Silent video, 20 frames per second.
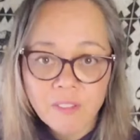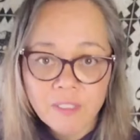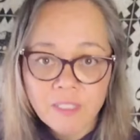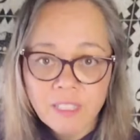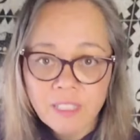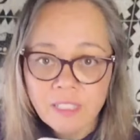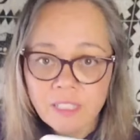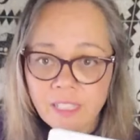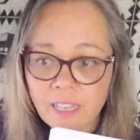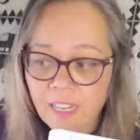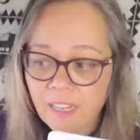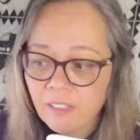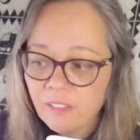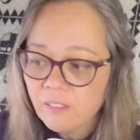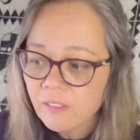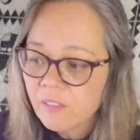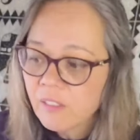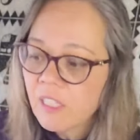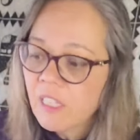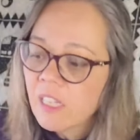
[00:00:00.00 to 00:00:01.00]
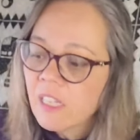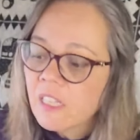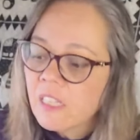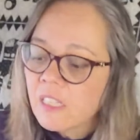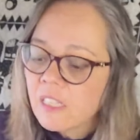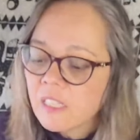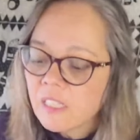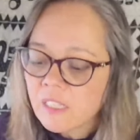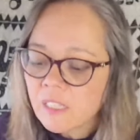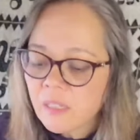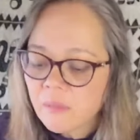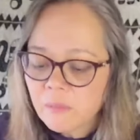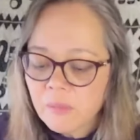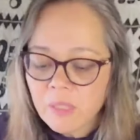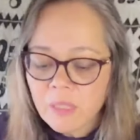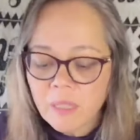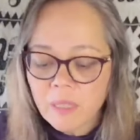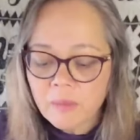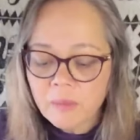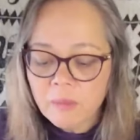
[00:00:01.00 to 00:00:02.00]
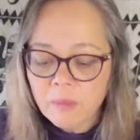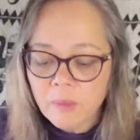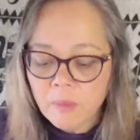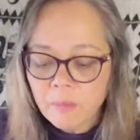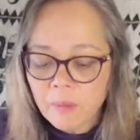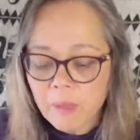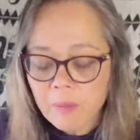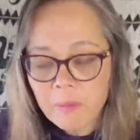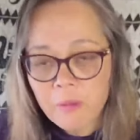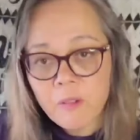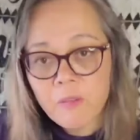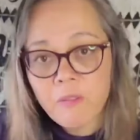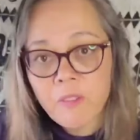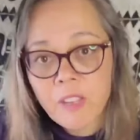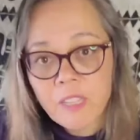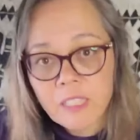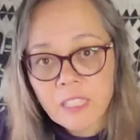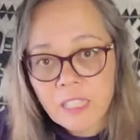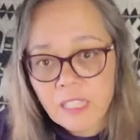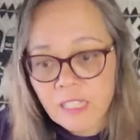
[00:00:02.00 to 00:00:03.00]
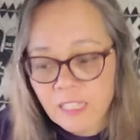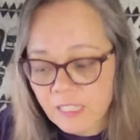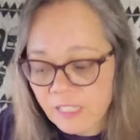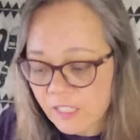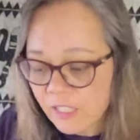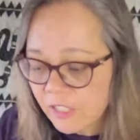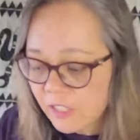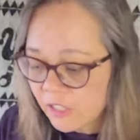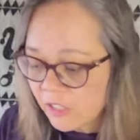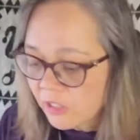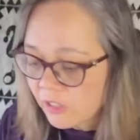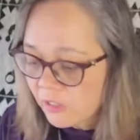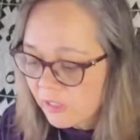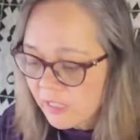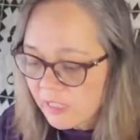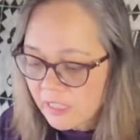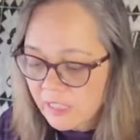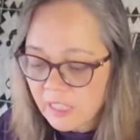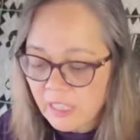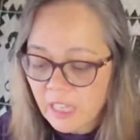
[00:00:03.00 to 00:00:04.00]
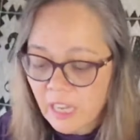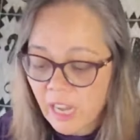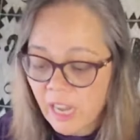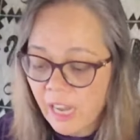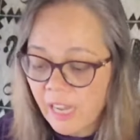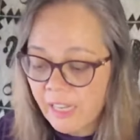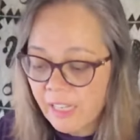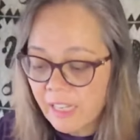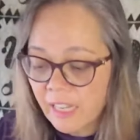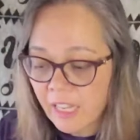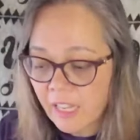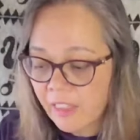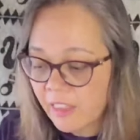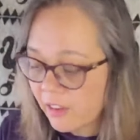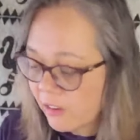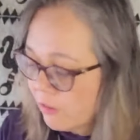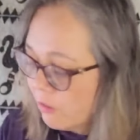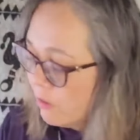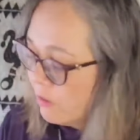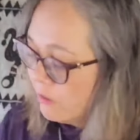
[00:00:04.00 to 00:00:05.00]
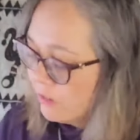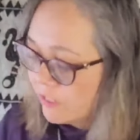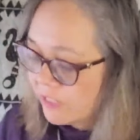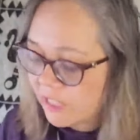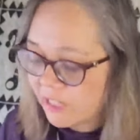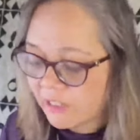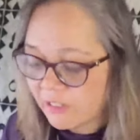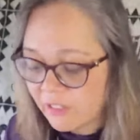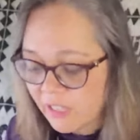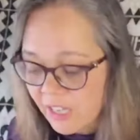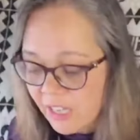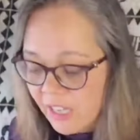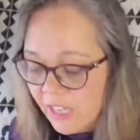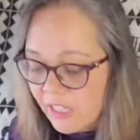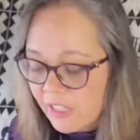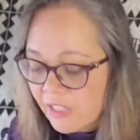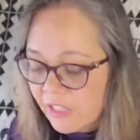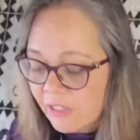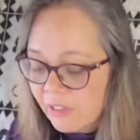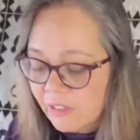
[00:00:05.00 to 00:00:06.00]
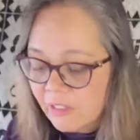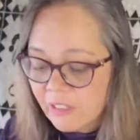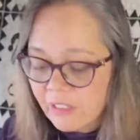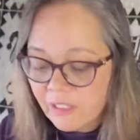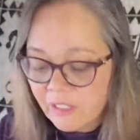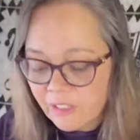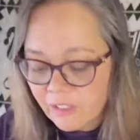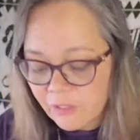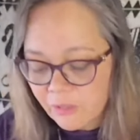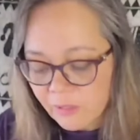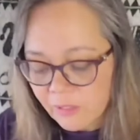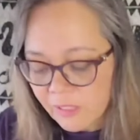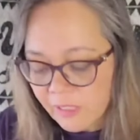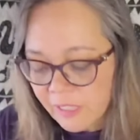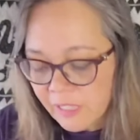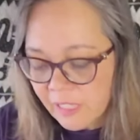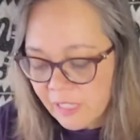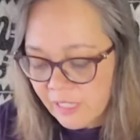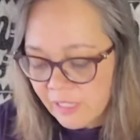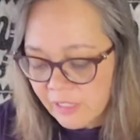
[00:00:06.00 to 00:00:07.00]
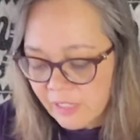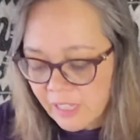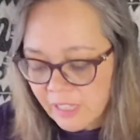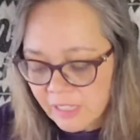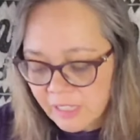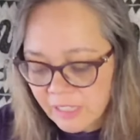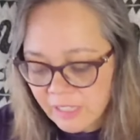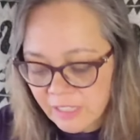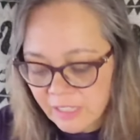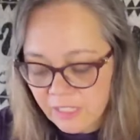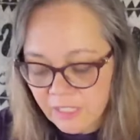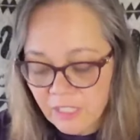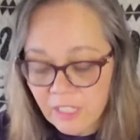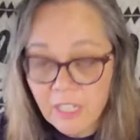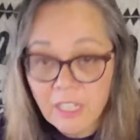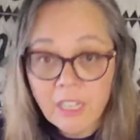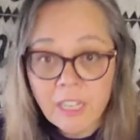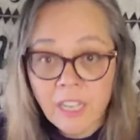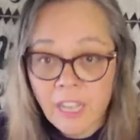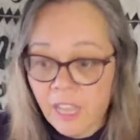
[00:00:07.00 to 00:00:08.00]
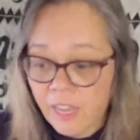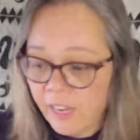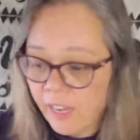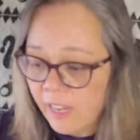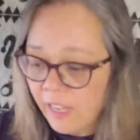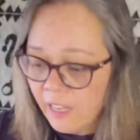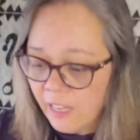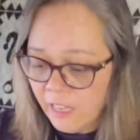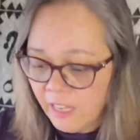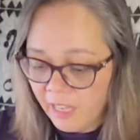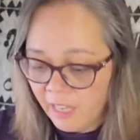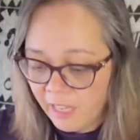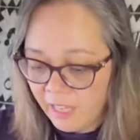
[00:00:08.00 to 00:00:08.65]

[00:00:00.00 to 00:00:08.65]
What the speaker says: written down. Sometimes what people find they like to do is to cut their quotes out. So literally you can just start cutting